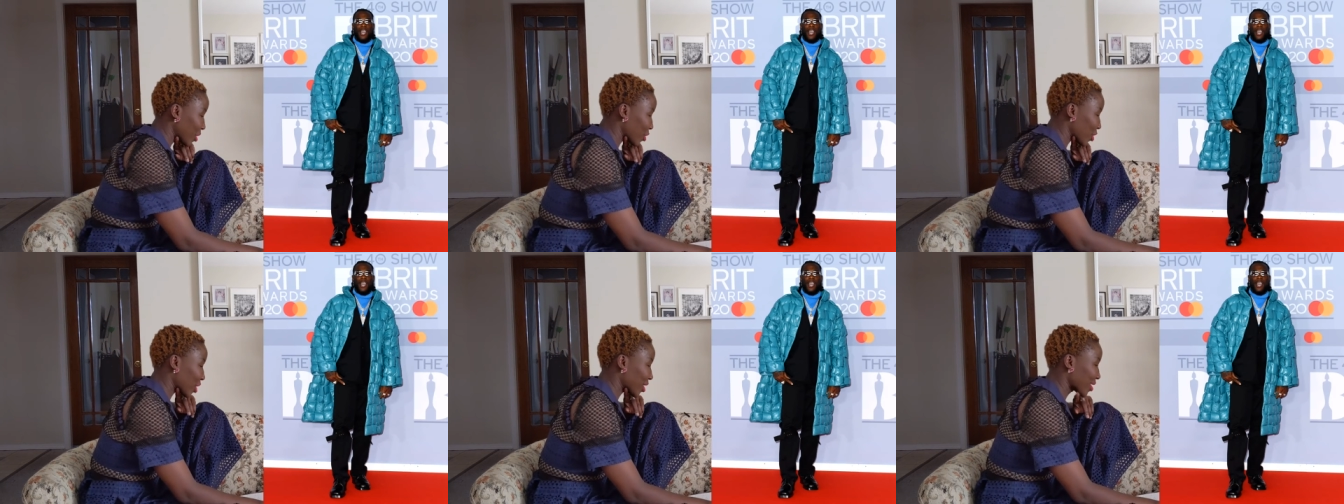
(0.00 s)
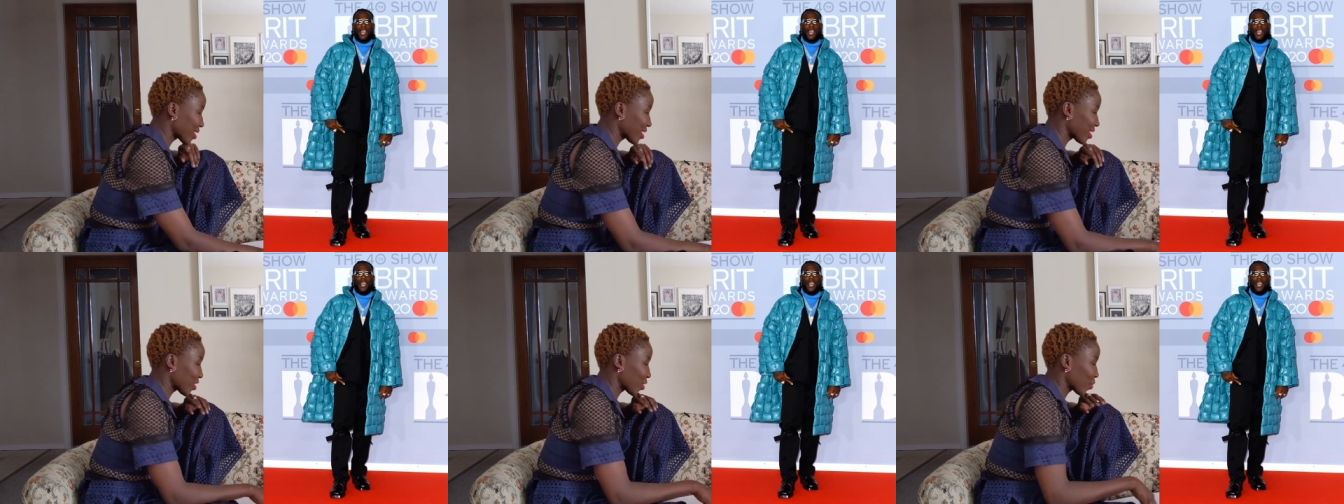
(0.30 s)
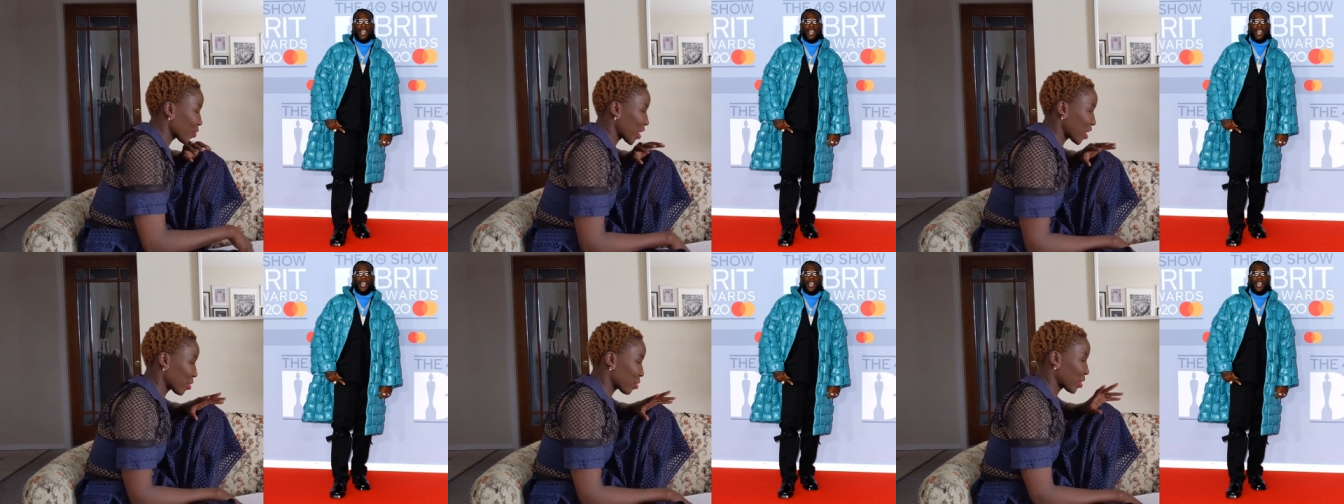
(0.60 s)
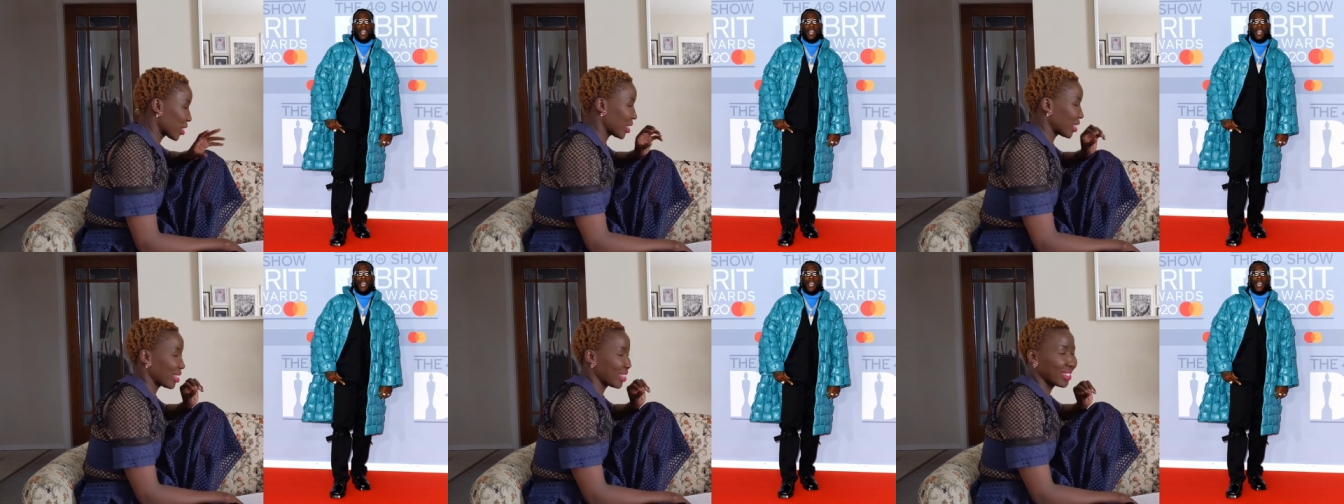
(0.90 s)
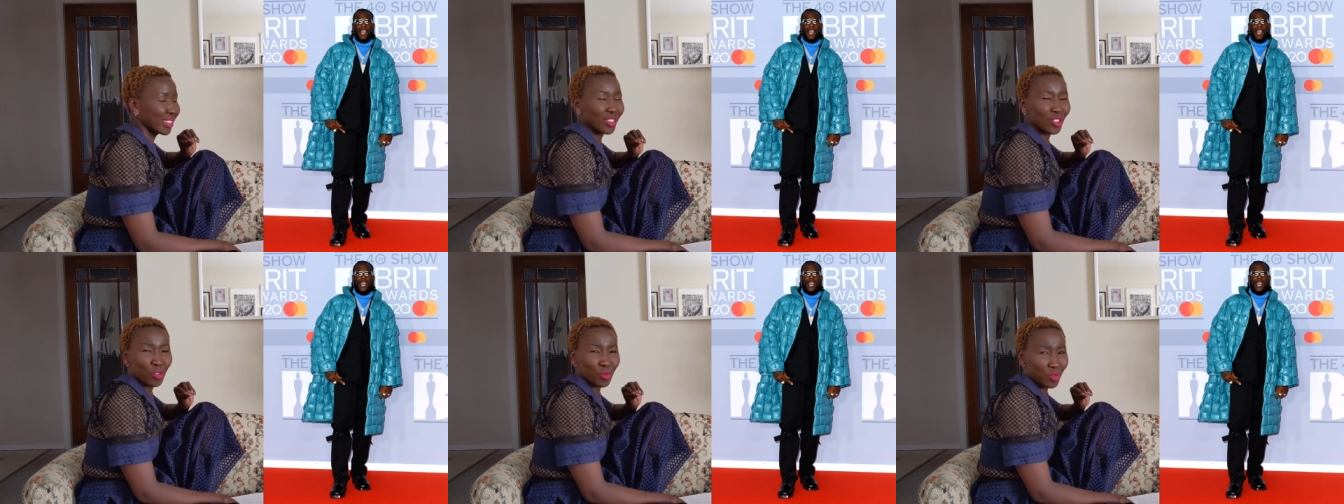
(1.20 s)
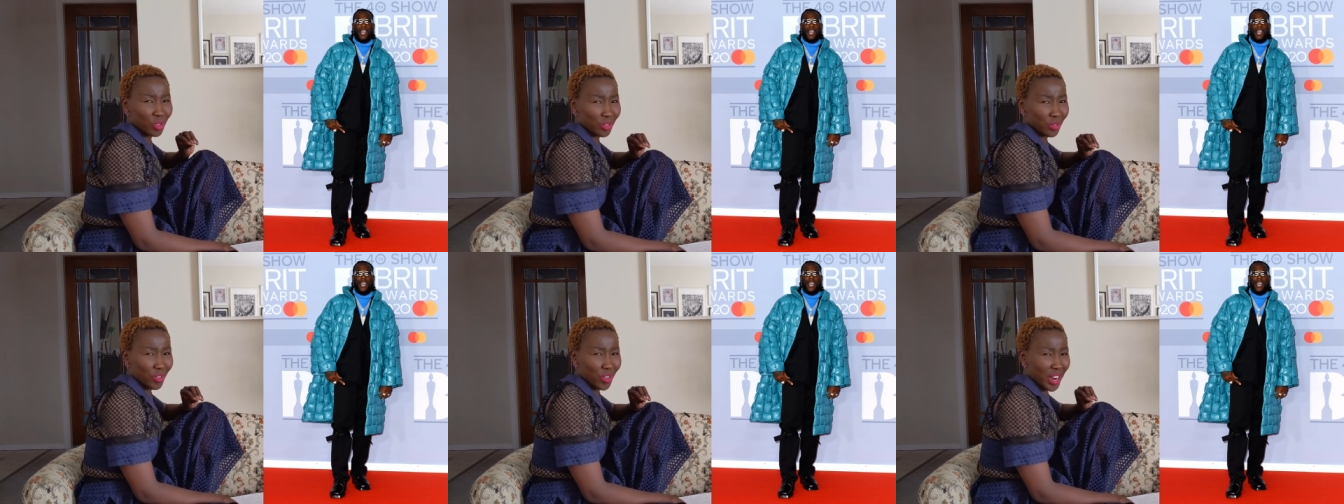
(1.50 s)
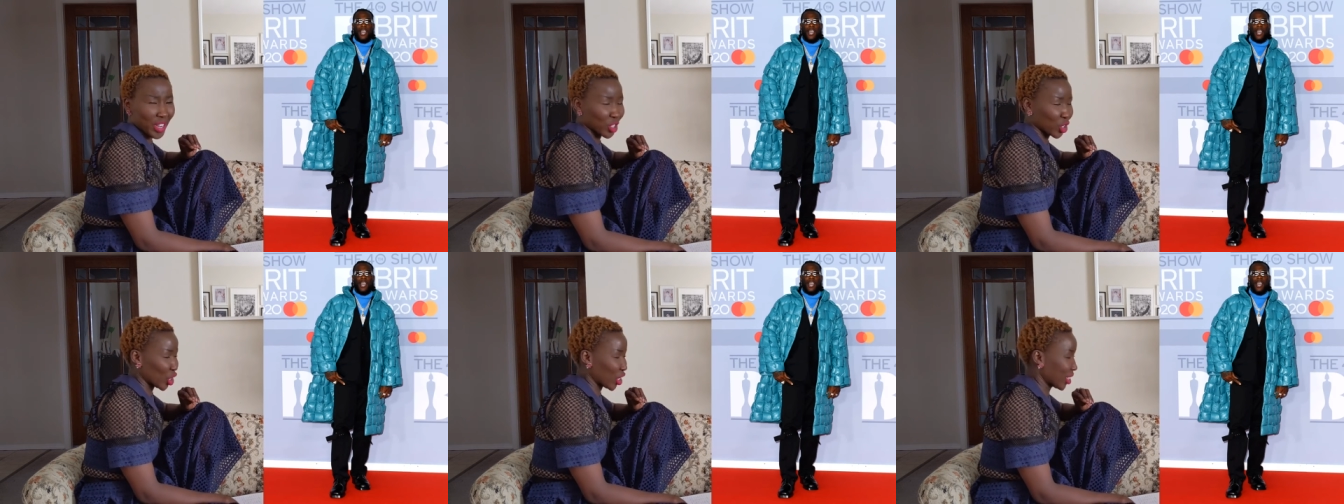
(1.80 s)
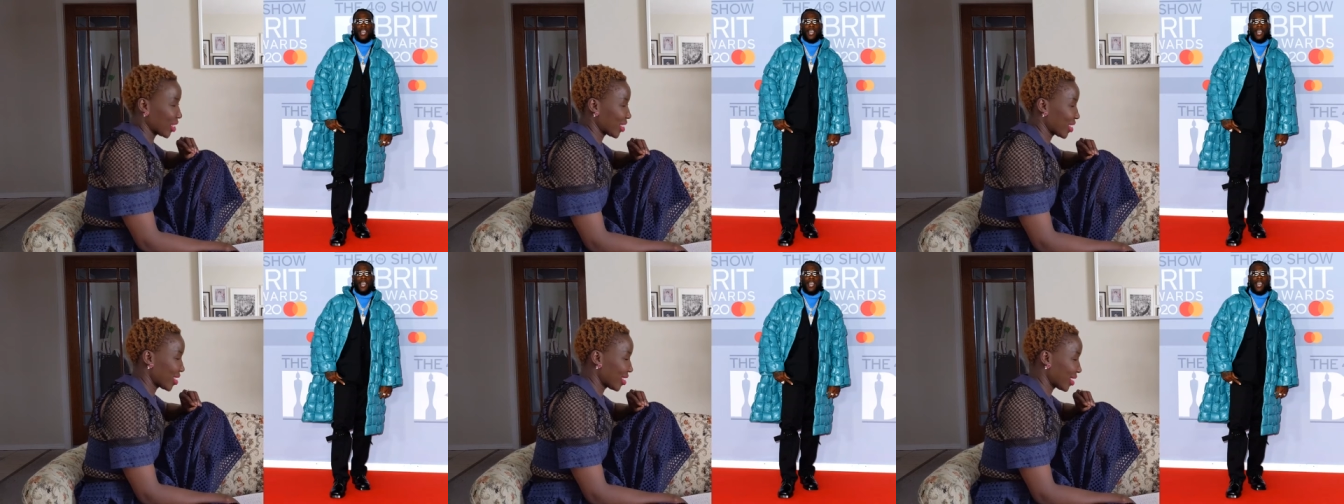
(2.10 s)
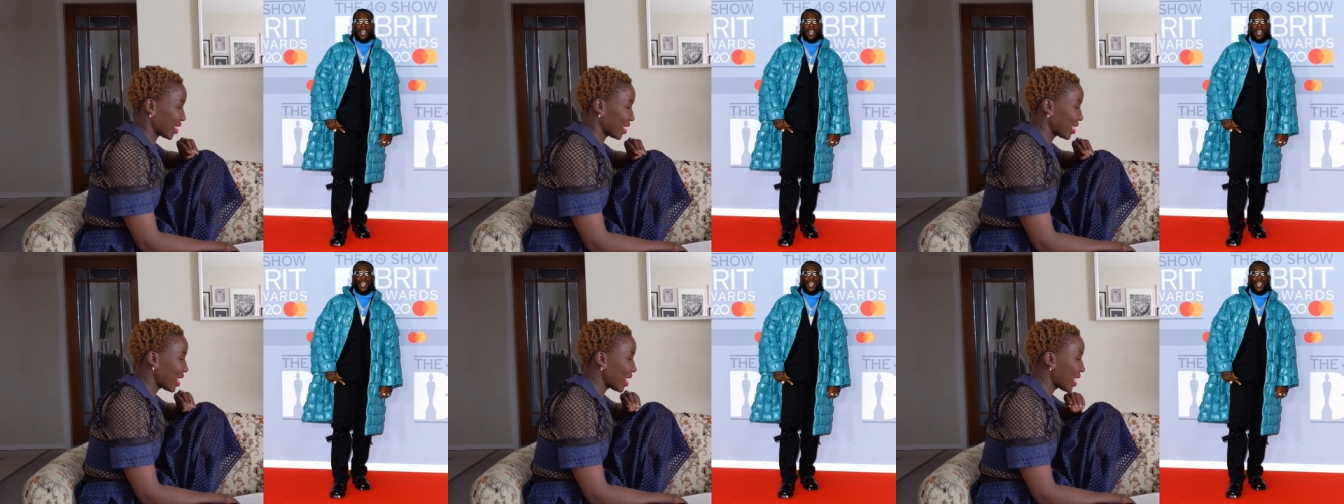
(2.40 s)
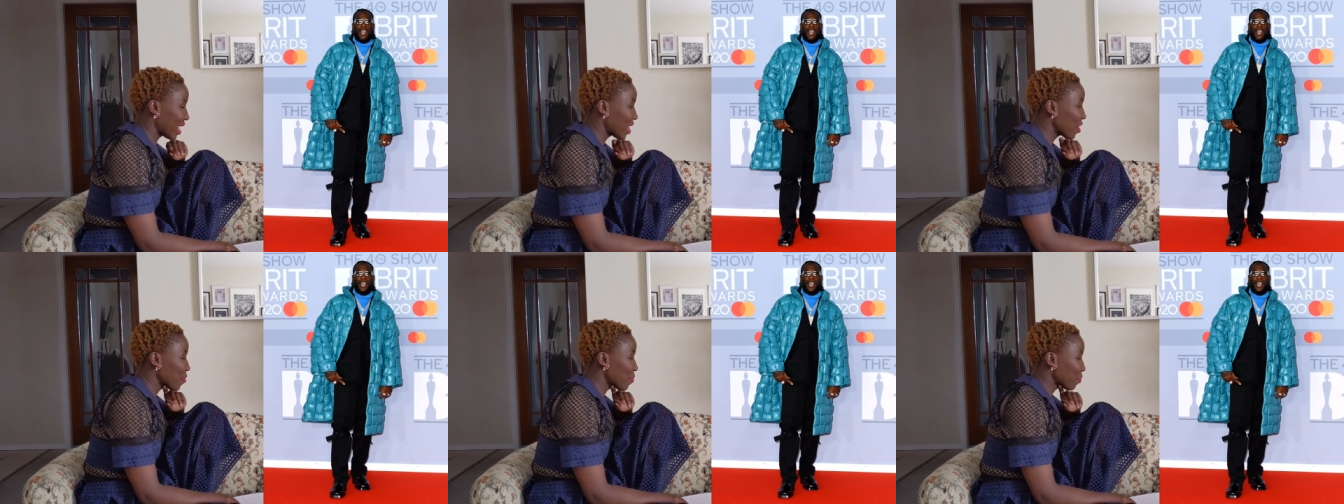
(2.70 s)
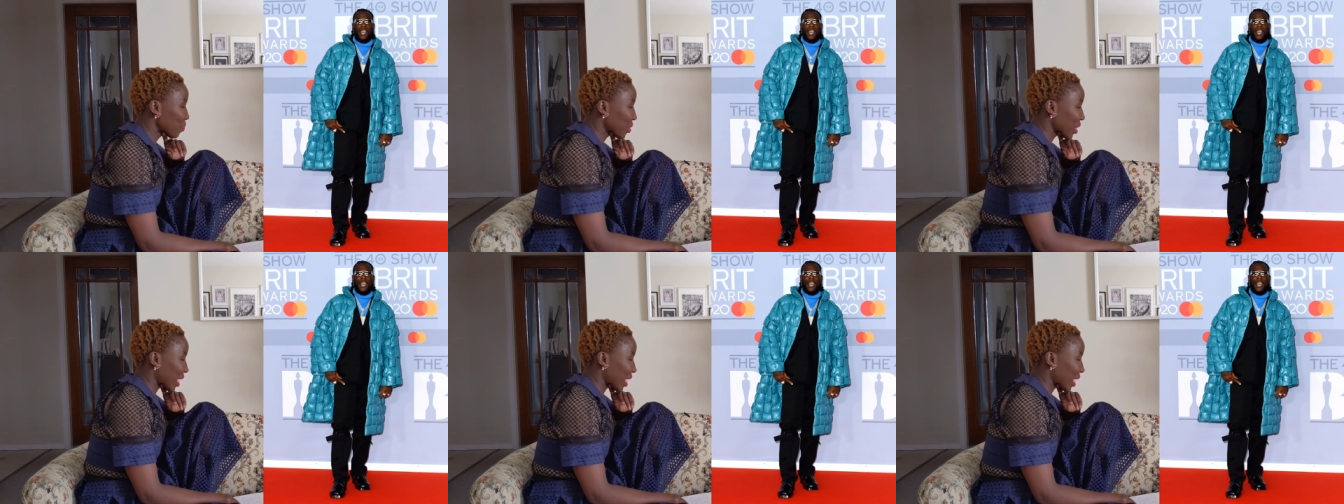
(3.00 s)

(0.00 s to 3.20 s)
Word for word: So this is very refreshing to see.